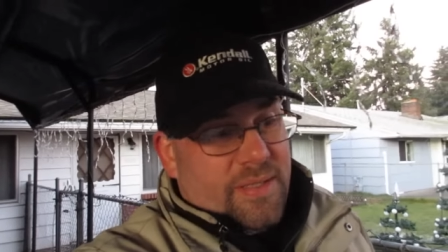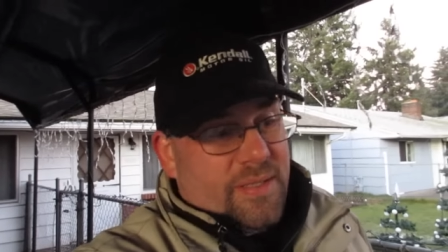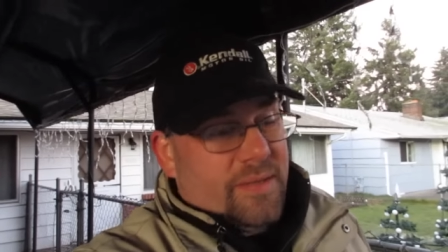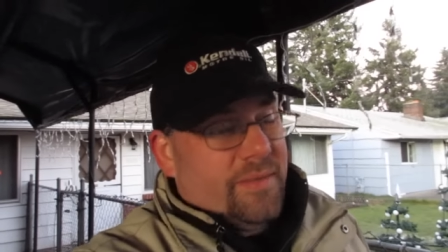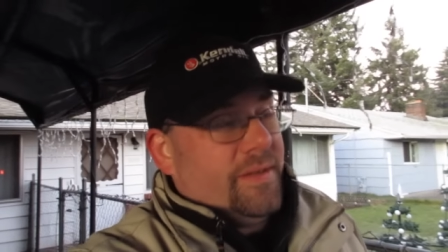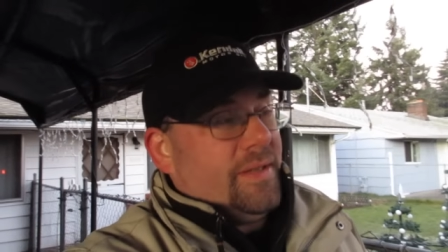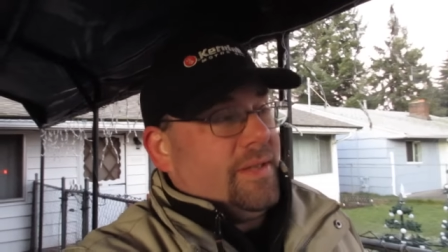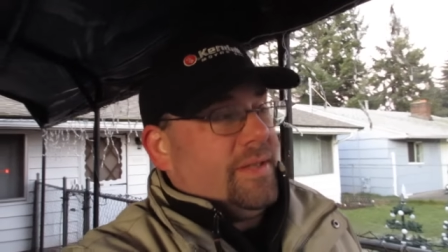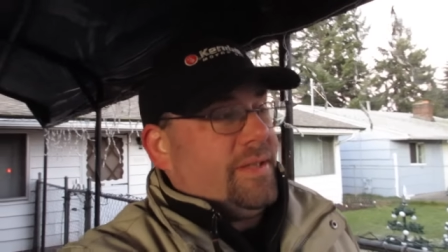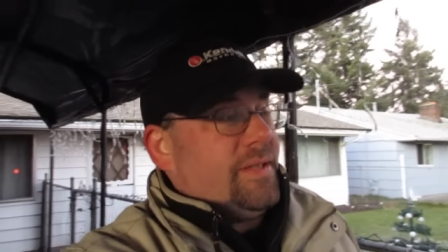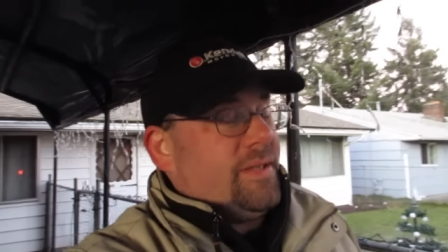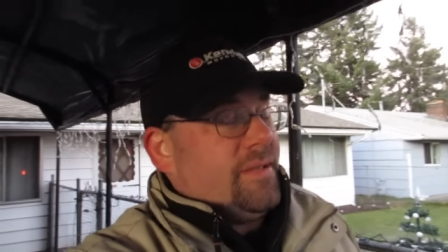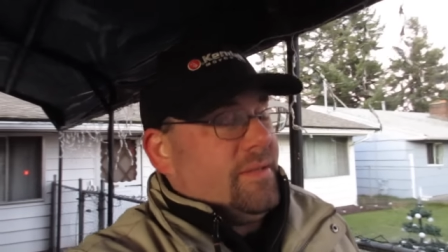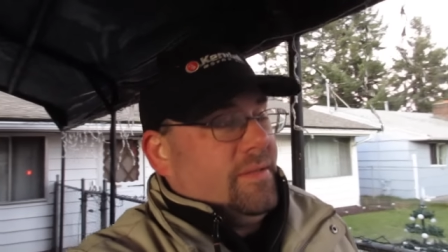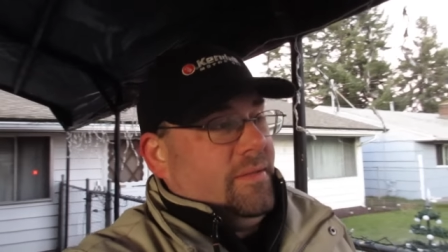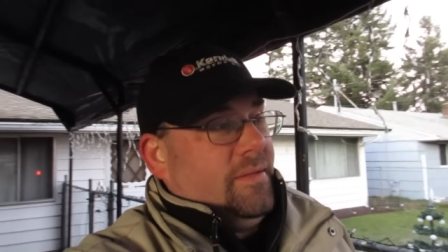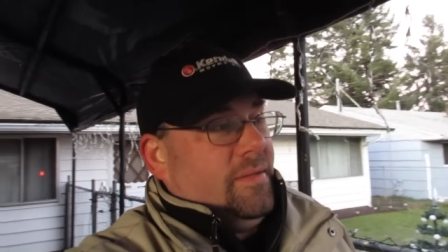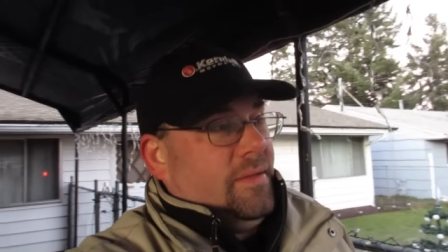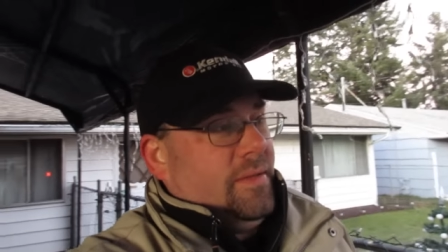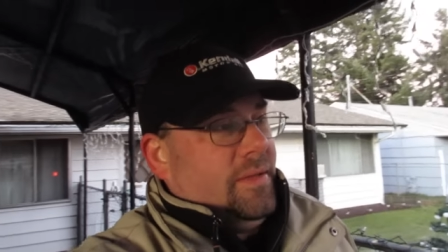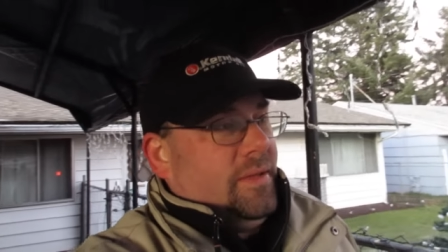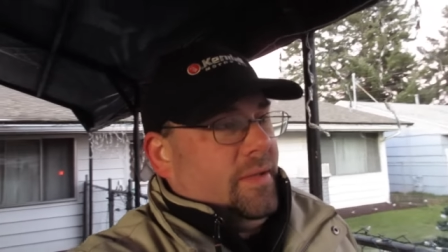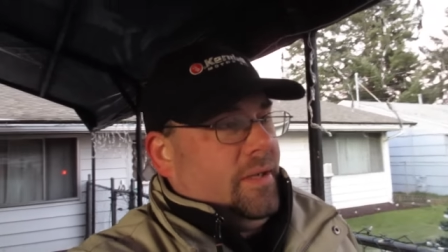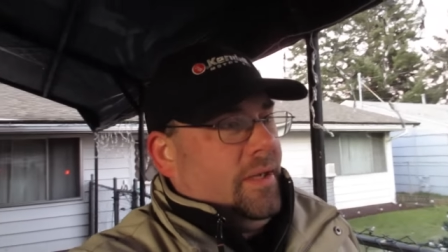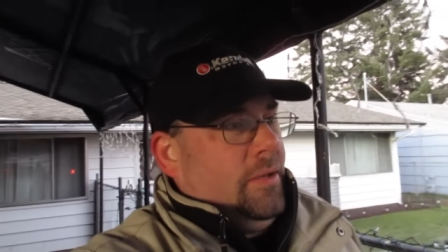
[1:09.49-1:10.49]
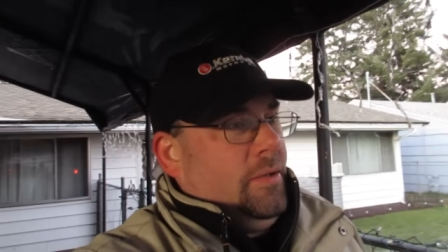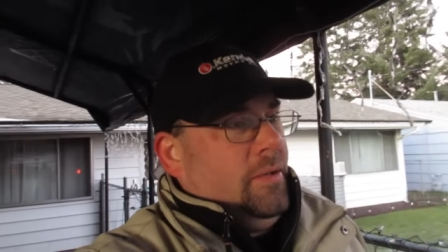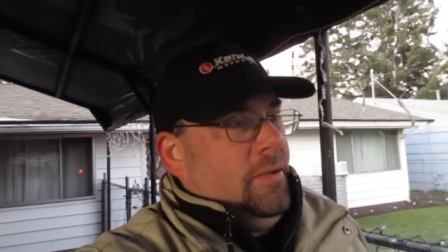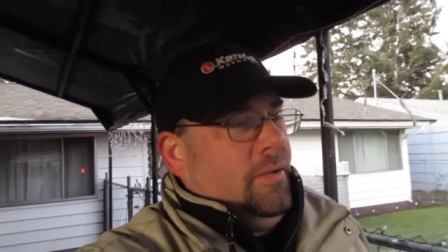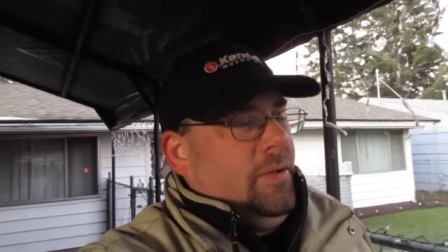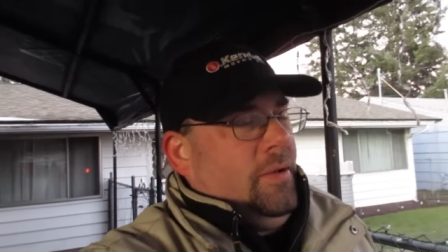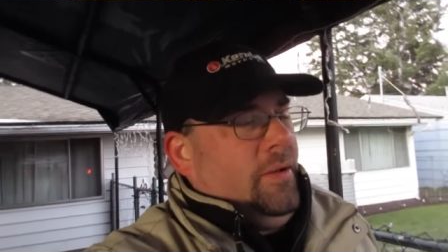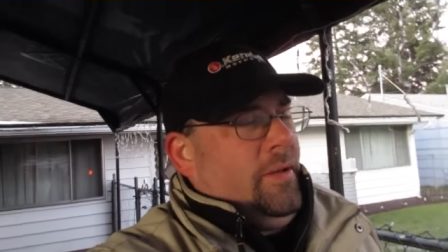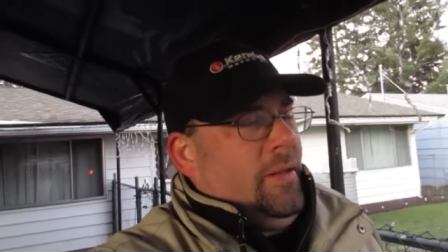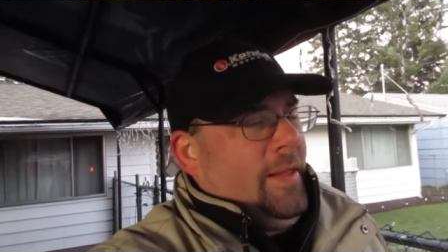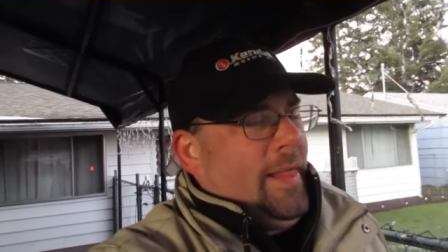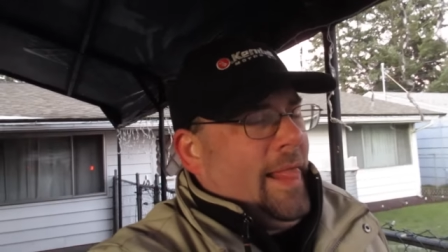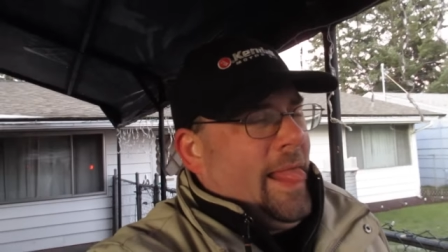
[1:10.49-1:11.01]
in this
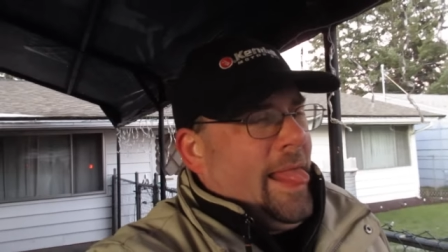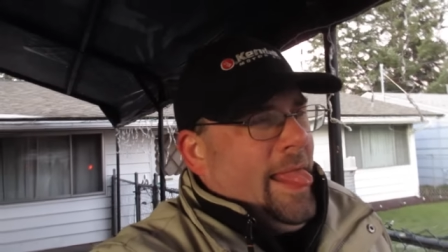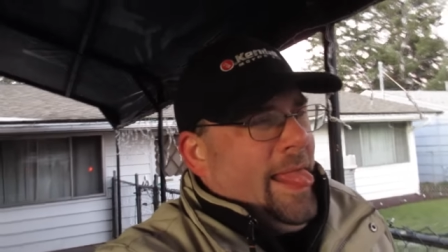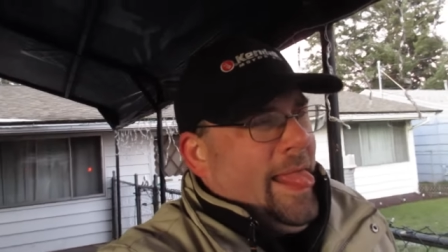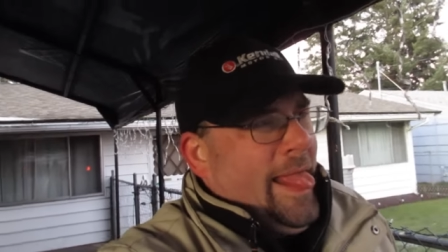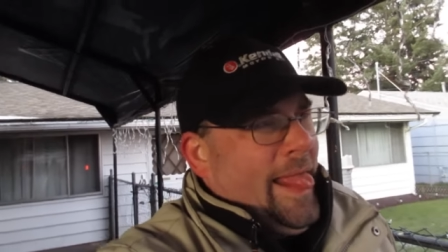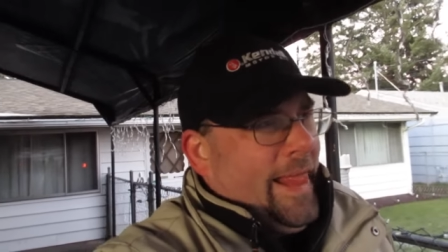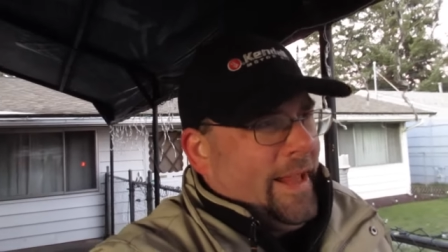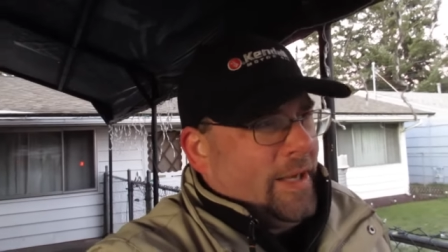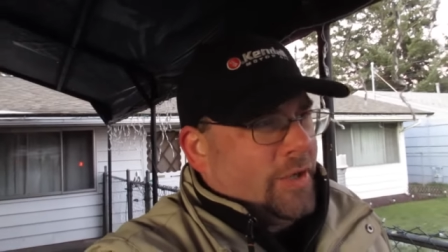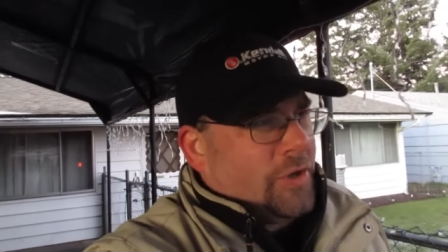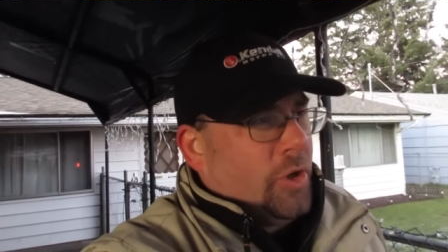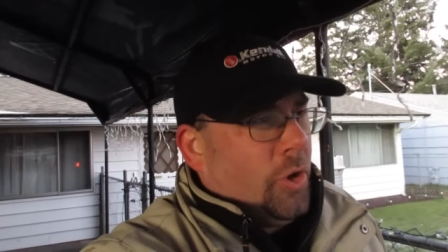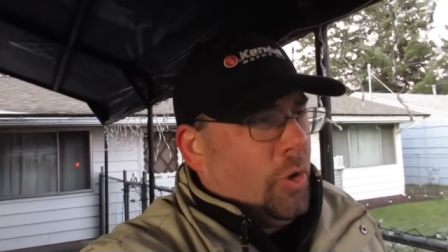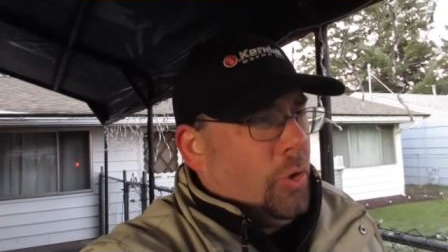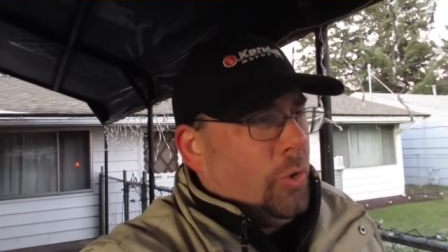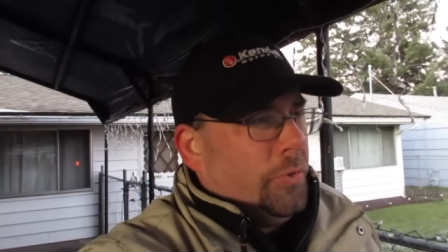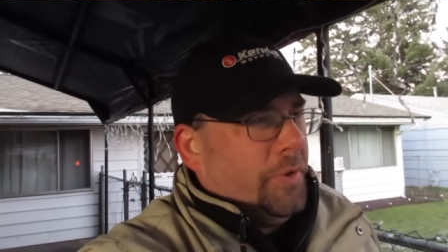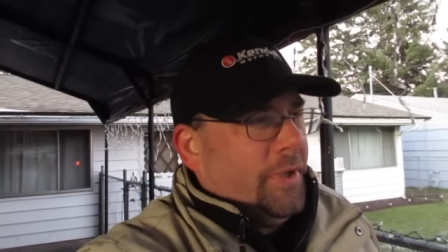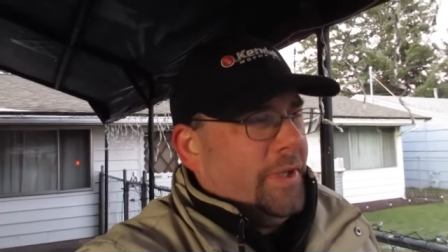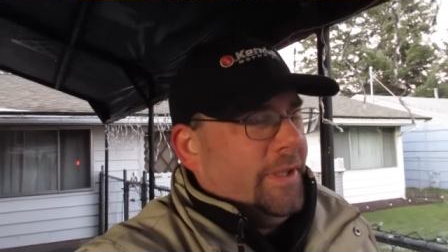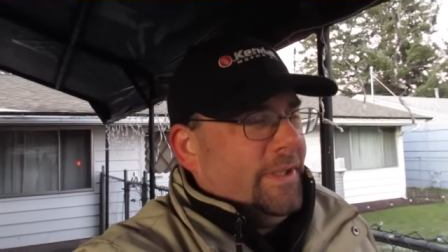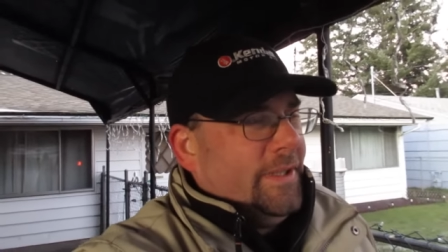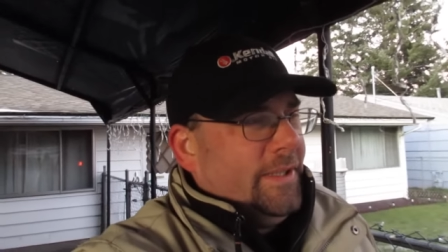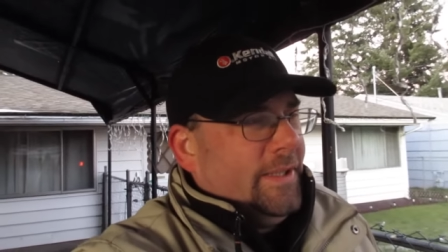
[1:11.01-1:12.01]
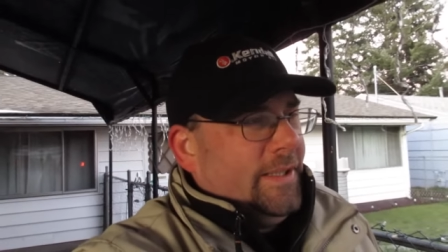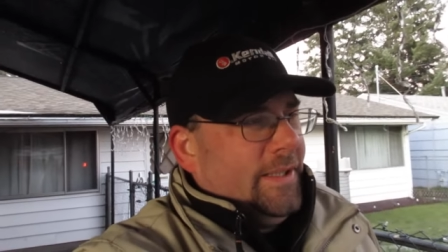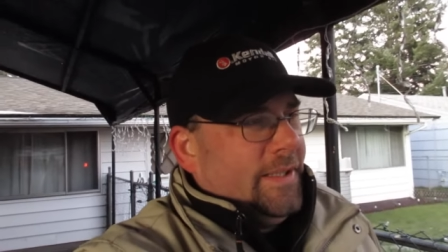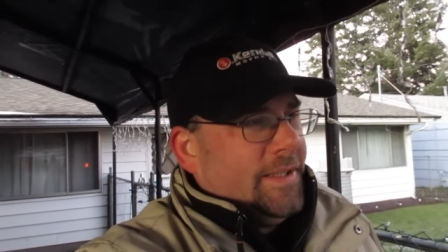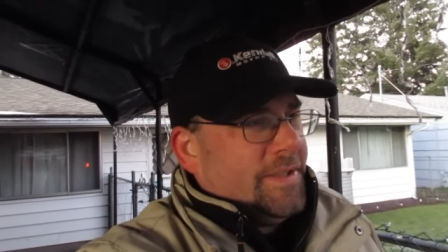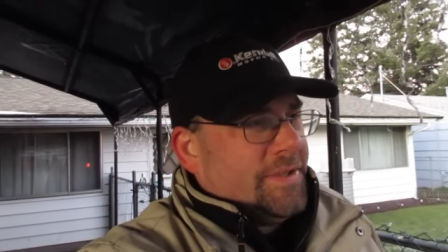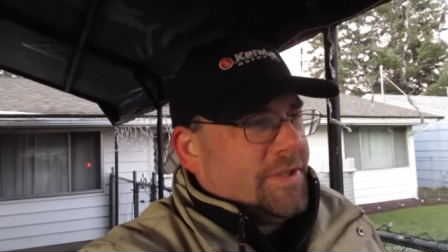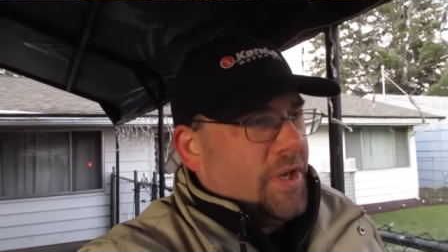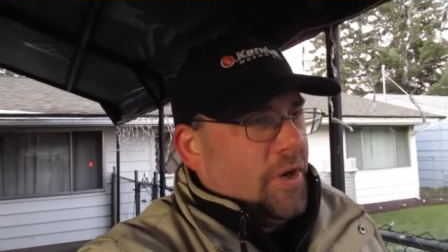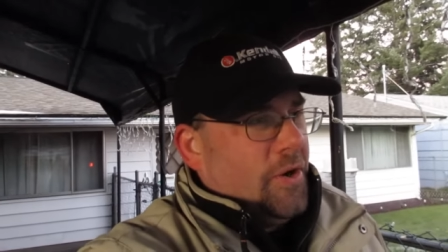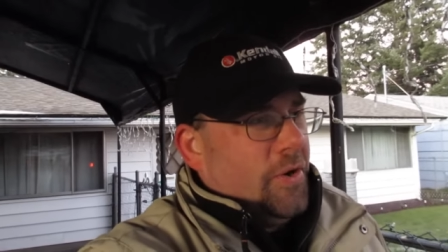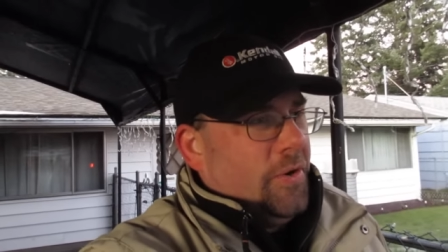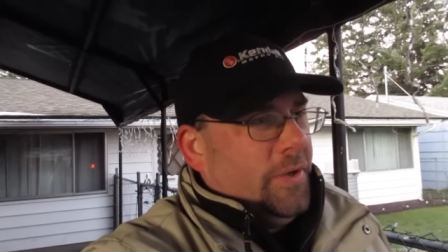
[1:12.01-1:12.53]
cold.
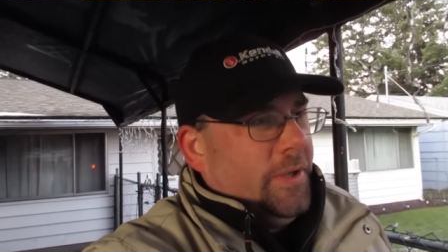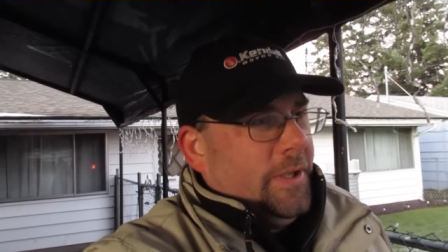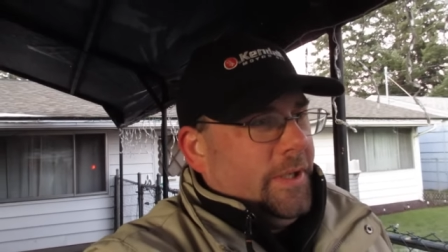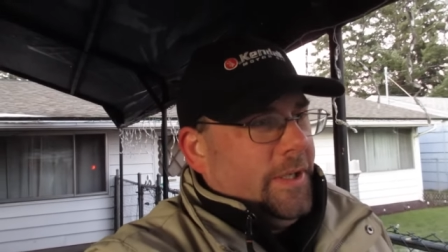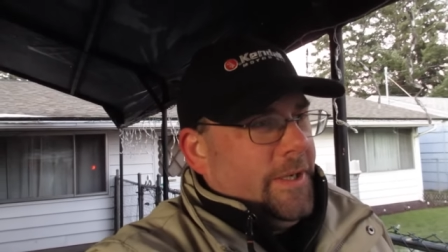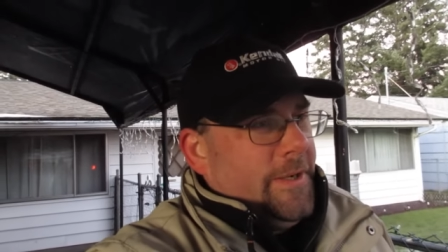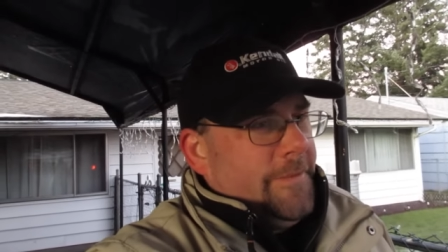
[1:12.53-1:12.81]
So,